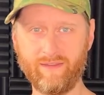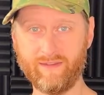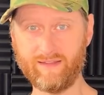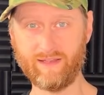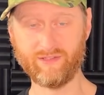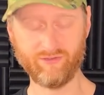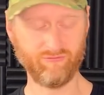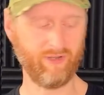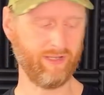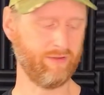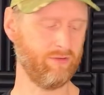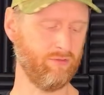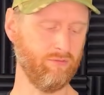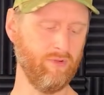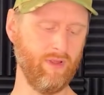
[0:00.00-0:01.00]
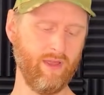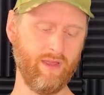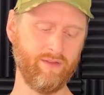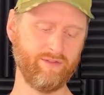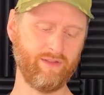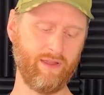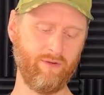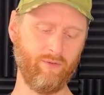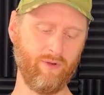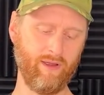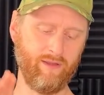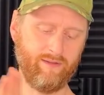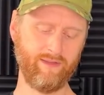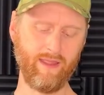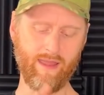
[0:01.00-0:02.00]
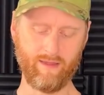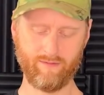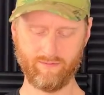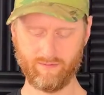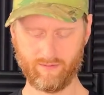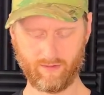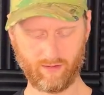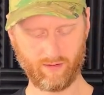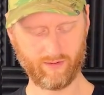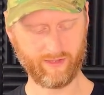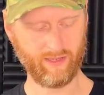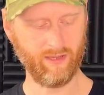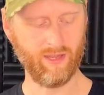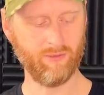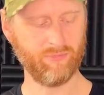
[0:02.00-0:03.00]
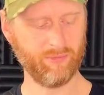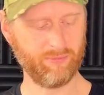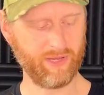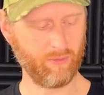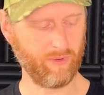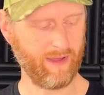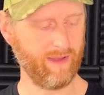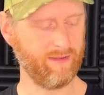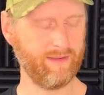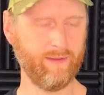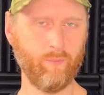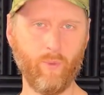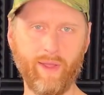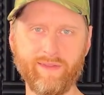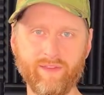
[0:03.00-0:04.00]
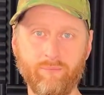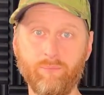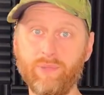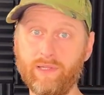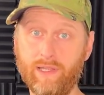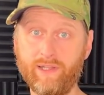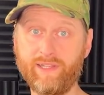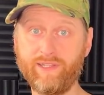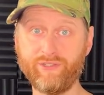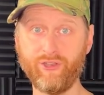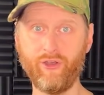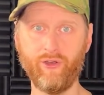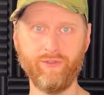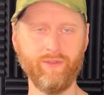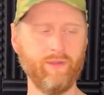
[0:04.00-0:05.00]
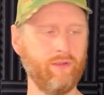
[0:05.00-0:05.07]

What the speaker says: It's actually really cool. So yeah, I like it, but be aware it weighs a bloody ton.